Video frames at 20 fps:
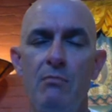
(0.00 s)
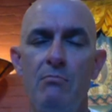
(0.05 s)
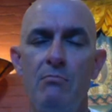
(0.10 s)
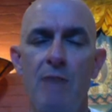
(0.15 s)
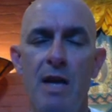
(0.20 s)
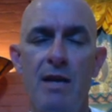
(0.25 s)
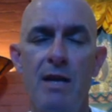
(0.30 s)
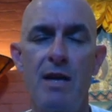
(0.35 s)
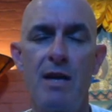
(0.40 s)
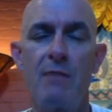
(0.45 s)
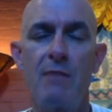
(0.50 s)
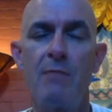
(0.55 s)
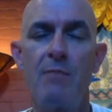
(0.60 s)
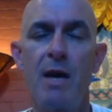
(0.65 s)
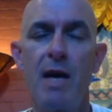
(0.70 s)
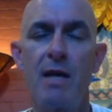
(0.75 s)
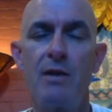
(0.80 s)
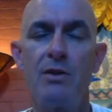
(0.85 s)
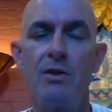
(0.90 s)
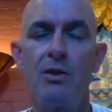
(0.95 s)
may they
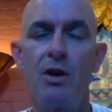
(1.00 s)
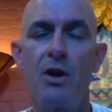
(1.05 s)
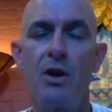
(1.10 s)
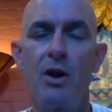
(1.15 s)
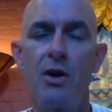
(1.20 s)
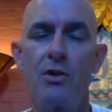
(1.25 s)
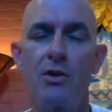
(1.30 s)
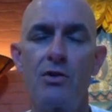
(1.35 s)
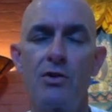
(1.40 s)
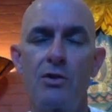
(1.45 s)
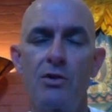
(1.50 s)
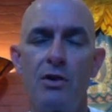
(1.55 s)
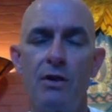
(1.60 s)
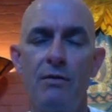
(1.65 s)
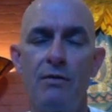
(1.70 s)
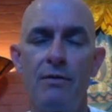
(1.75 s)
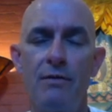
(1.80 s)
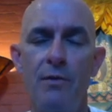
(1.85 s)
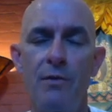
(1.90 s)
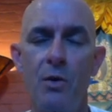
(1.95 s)
abide in the hearts of
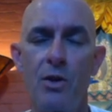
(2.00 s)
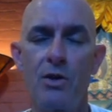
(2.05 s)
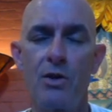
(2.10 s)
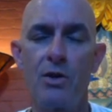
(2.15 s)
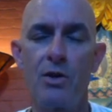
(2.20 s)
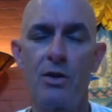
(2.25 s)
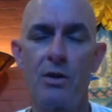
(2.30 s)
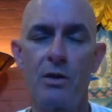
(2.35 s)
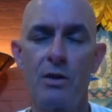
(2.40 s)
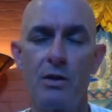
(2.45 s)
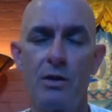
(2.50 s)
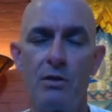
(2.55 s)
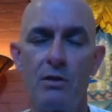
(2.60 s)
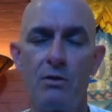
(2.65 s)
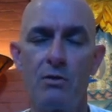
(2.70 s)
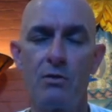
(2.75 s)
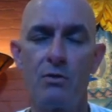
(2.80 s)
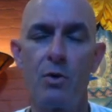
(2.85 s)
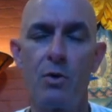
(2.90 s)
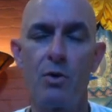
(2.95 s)
fortunate
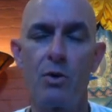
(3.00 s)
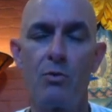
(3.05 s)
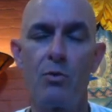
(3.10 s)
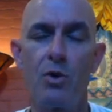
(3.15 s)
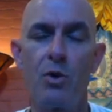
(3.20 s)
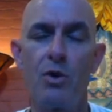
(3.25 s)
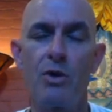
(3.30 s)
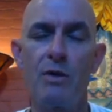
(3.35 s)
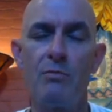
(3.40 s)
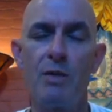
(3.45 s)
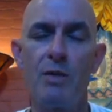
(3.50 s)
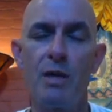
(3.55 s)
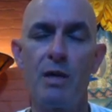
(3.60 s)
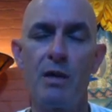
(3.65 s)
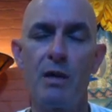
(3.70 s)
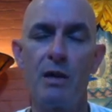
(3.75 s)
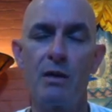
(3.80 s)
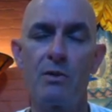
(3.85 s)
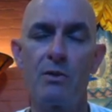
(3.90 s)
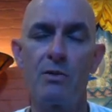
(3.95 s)
or worthy
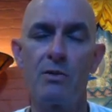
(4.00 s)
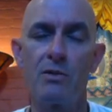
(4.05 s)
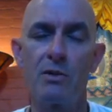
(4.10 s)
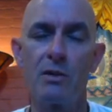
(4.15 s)
beings.